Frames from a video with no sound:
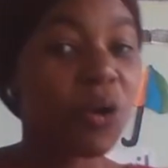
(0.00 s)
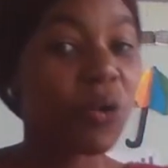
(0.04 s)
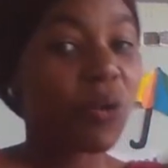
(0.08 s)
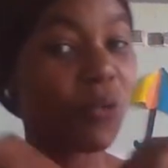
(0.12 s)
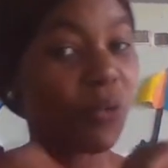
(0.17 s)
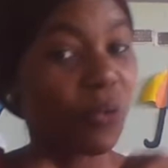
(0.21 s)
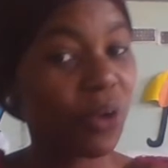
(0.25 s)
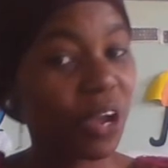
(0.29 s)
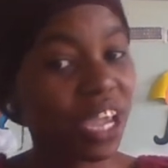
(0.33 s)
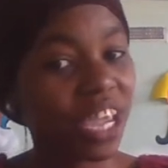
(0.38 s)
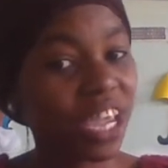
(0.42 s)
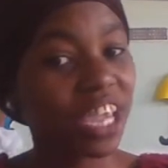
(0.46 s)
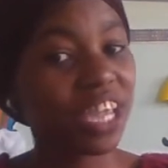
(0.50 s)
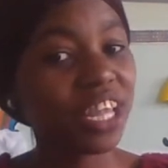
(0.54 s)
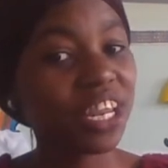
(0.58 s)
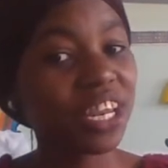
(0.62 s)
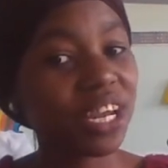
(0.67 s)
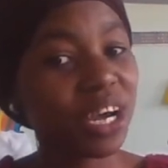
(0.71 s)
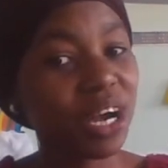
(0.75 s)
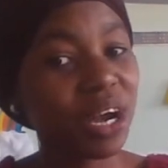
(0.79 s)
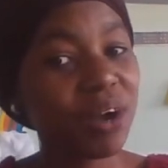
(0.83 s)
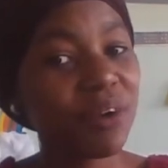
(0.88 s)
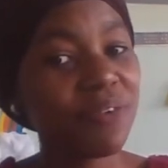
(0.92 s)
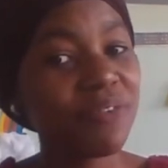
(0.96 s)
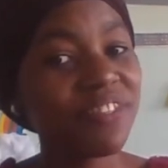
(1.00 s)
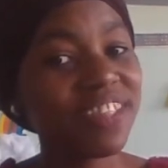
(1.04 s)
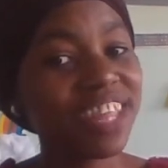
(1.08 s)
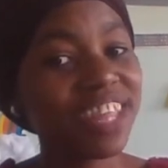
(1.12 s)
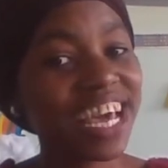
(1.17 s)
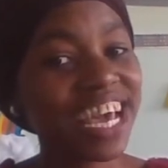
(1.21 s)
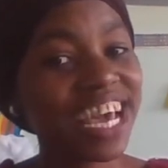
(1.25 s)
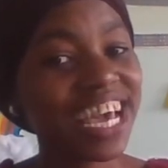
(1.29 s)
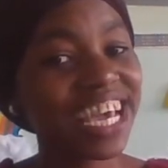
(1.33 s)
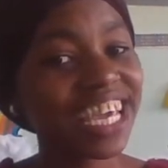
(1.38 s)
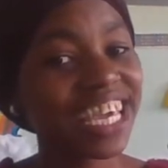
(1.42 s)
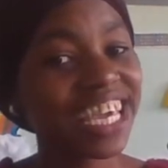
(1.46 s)
When I'm
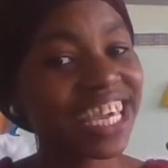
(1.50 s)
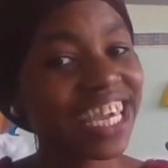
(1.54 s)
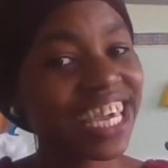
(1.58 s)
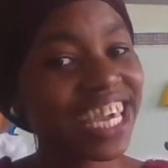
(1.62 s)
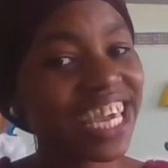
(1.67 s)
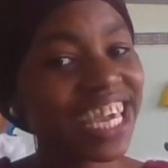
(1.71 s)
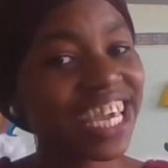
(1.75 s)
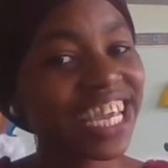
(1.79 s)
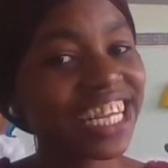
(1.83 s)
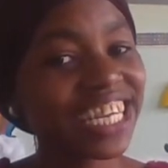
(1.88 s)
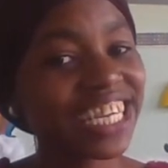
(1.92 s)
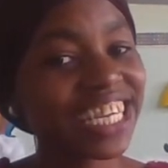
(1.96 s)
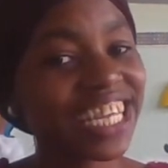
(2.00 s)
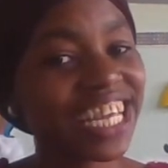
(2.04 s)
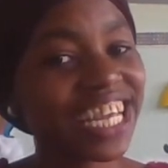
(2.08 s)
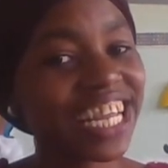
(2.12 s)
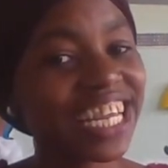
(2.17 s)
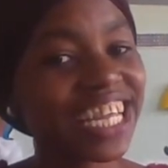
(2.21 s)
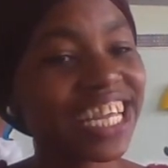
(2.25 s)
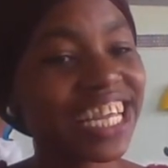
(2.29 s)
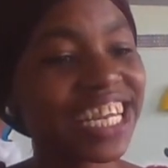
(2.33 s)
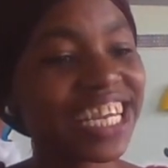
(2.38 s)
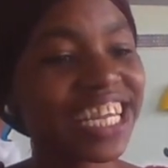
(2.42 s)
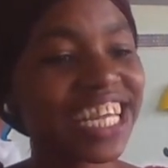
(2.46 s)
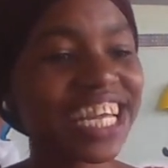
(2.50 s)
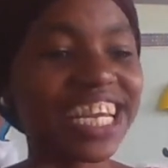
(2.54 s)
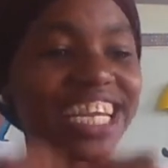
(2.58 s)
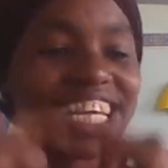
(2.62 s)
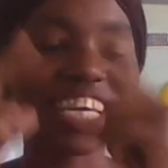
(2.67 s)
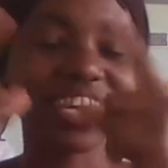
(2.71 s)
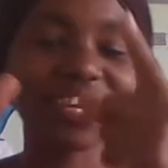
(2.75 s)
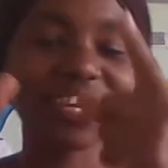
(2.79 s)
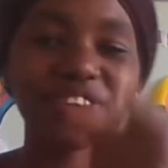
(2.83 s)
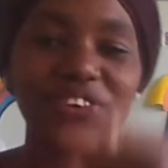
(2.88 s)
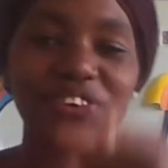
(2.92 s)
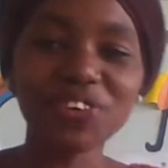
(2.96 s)
the king, dilly
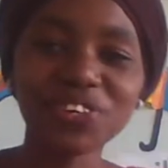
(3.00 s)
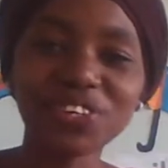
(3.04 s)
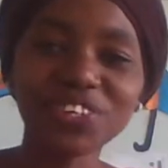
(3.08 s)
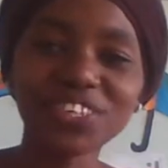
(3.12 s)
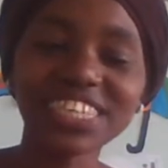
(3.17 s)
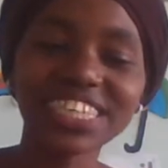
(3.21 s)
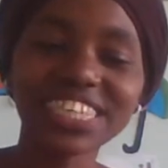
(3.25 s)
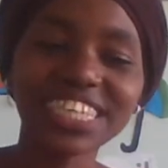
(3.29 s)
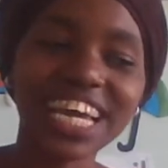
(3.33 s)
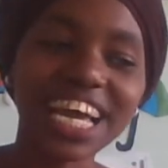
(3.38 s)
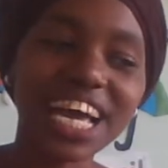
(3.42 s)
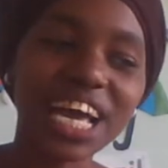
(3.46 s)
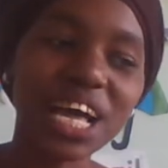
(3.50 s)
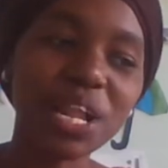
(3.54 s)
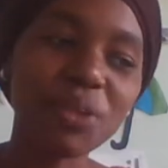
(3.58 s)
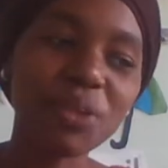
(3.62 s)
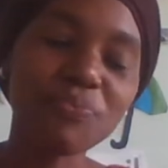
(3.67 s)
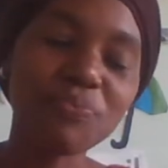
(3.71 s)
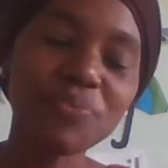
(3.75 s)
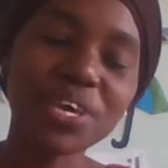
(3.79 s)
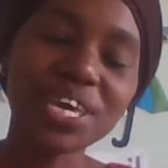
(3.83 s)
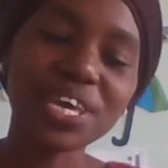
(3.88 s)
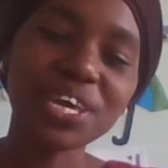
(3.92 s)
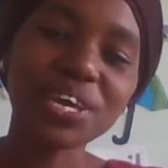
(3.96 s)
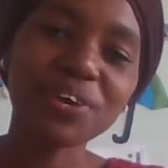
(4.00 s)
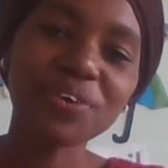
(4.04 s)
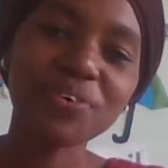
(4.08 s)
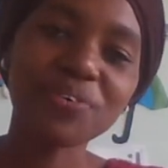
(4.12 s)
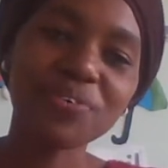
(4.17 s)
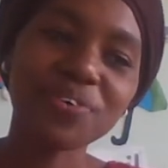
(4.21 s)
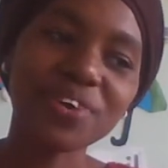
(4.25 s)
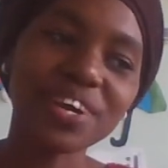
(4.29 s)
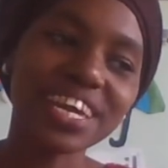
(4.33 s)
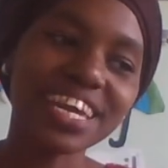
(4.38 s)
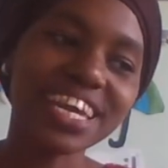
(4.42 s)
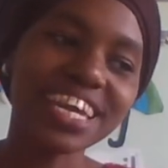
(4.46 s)
dilly, you shall be
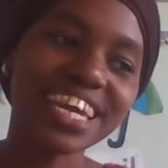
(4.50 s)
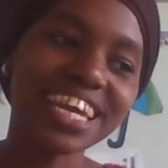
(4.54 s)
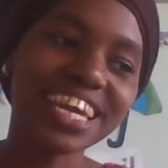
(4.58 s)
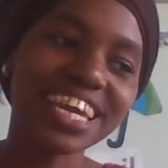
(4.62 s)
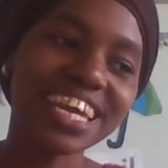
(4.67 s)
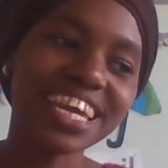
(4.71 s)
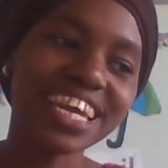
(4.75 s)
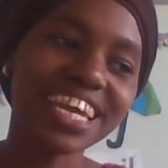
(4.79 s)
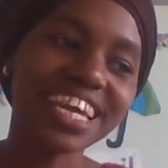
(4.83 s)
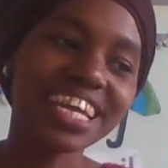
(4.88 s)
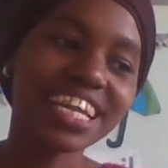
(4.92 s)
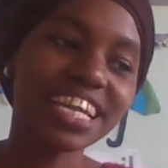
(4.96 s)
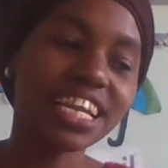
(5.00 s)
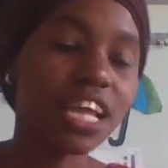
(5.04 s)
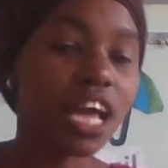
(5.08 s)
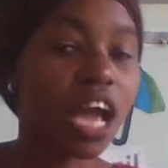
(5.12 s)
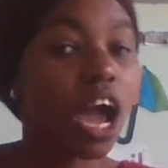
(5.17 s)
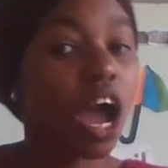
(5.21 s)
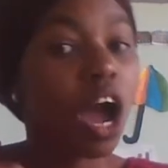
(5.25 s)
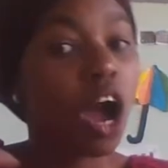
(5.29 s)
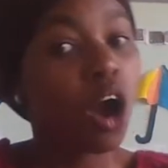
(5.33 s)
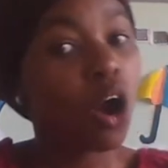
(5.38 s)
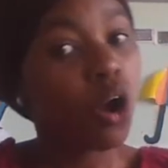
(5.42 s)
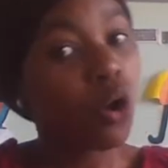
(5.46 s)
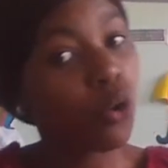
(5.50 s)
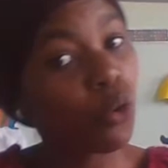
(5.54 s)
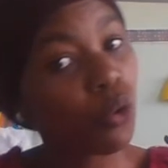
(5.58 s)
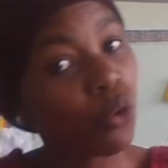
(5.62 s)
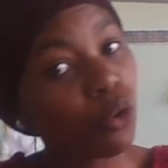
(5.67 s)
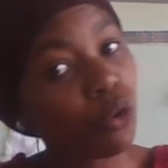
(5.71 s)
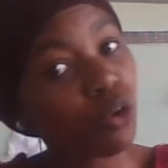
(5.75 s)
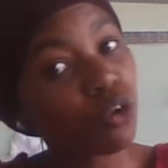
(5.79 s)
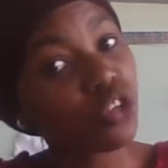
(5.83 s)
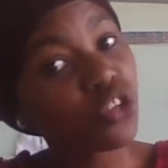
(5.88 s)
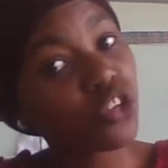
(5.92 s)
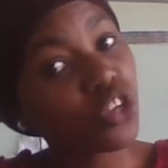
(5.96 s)
queen.
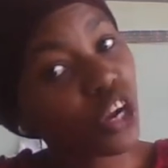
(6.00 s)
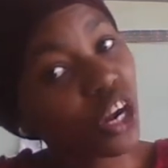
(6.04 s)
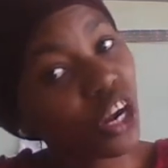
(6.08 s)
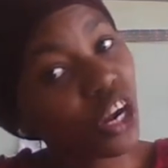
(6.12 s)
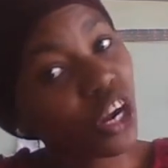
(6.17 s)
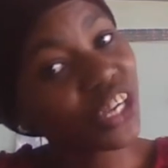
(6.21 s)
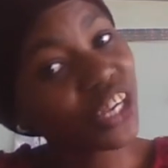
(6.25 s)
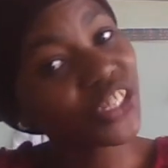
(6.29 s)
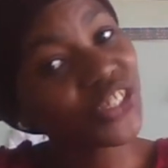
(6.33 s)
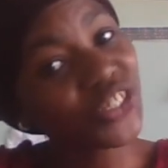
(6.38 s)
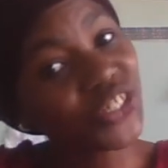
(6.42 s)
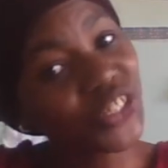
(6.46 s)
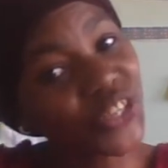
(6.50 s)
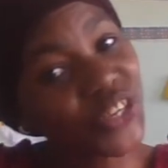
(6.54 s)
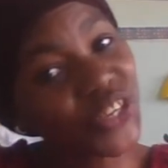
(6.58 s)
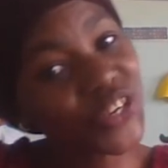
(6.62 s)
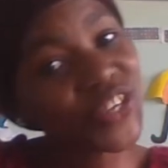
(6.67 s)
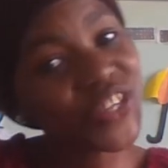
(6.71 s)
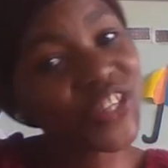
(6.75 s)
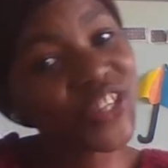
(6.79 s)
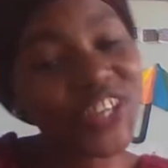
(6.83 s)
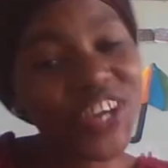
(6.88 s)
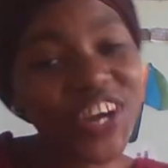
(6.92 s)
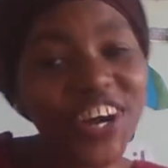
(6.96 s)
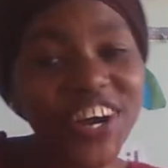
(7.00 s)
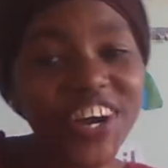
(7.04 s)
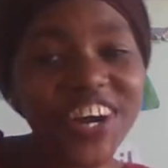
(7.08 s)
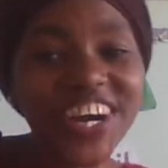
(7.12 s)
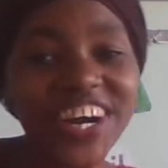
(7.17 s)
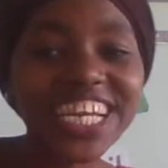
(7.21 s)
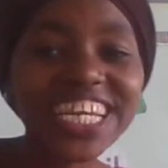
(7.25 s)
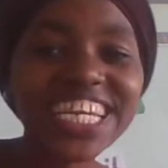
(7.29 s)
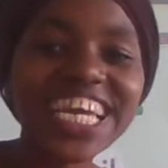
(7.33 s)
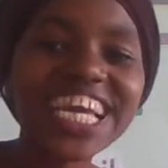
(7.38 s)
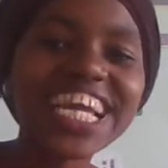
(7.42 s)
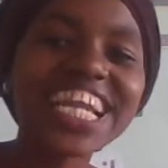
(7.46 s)
Who told you
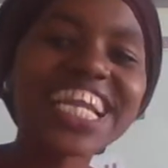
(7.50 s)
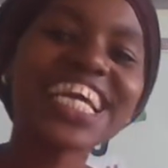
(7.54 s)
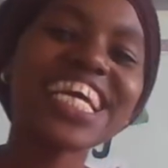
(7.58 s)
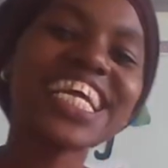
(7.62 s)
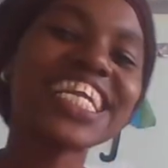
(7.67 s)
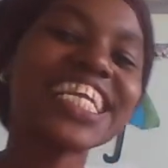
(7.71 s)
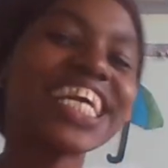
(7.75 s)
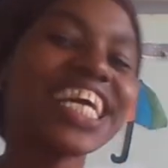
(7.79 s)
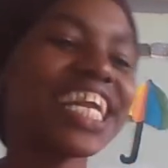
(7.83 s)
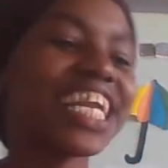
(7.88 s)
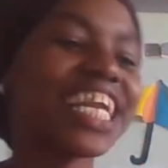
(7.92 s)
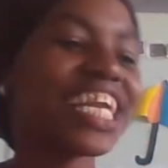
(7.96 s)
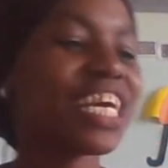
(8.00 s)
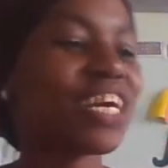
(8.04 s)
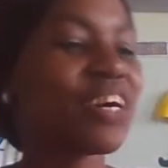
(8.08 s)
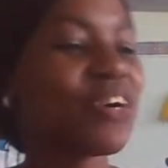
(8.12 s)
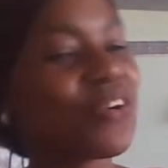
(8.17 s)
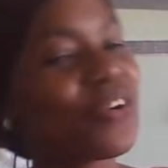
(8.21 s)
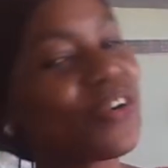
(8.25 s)
so, dilly dilly, who